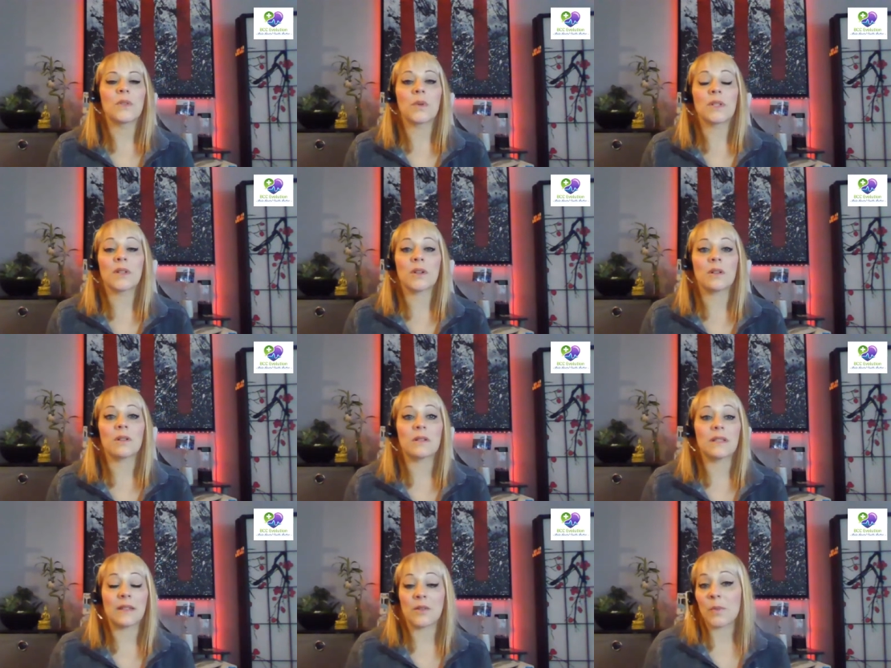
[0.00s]
which was
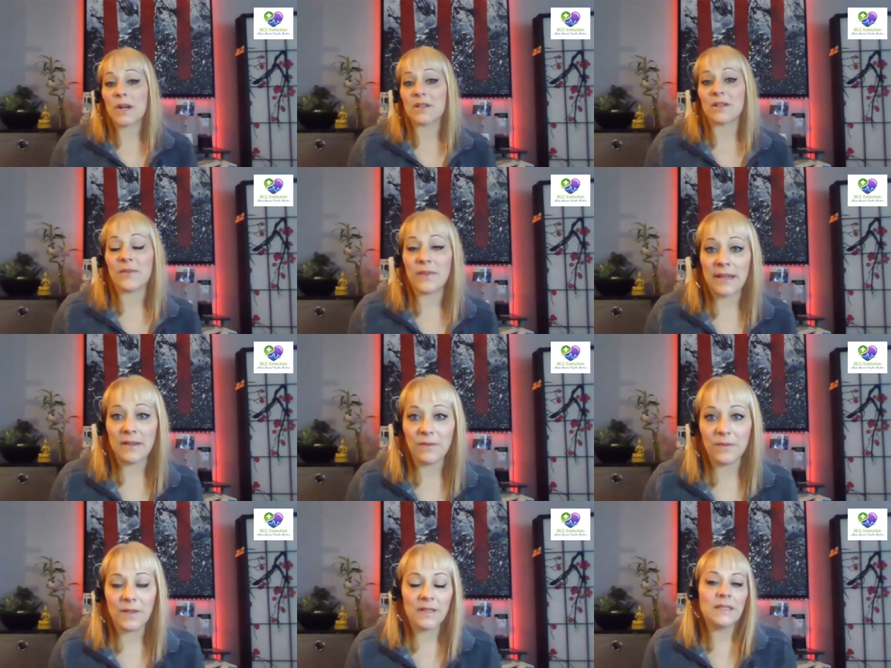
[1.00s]
her celebration of
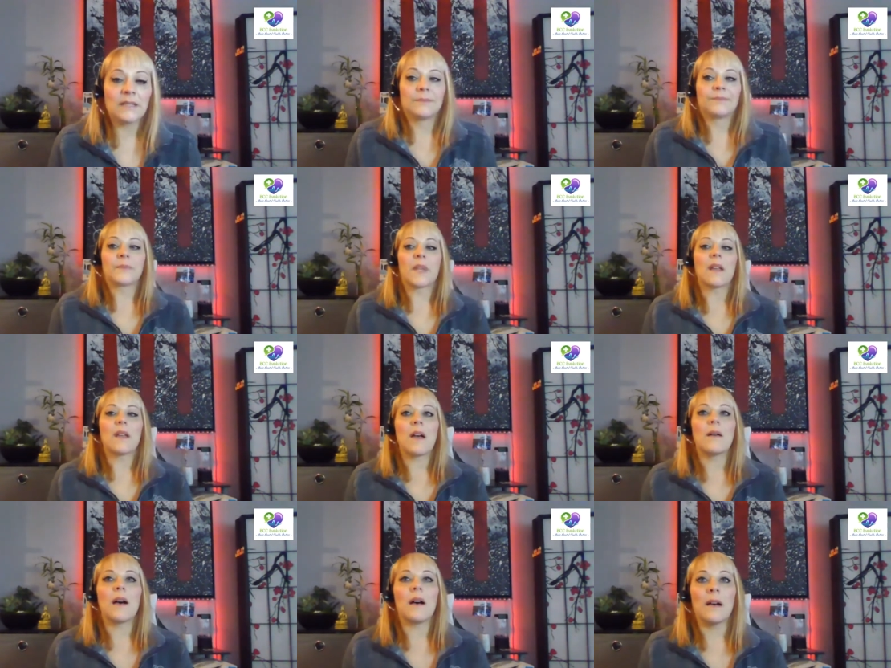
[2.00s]
life.
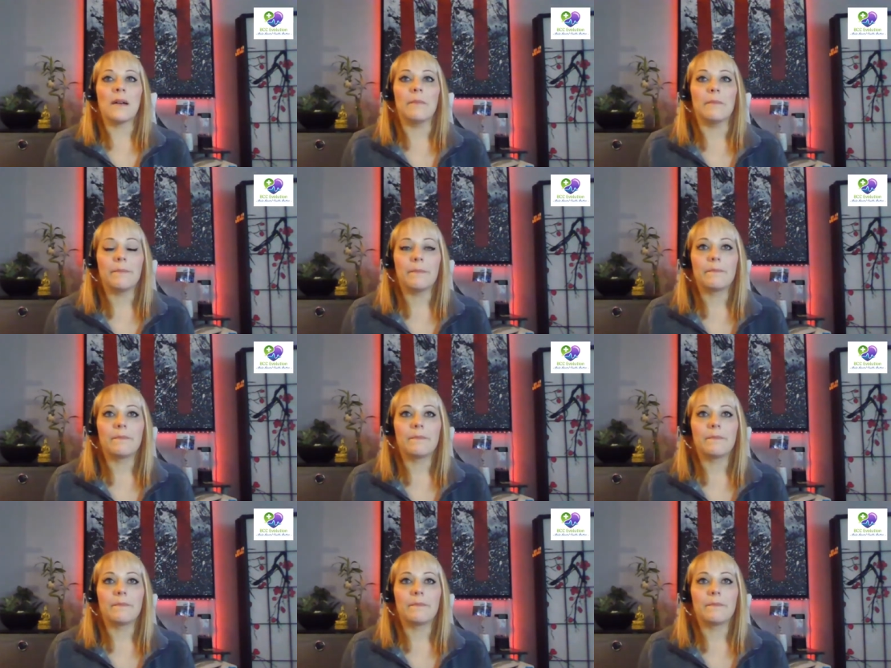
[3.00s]
Um,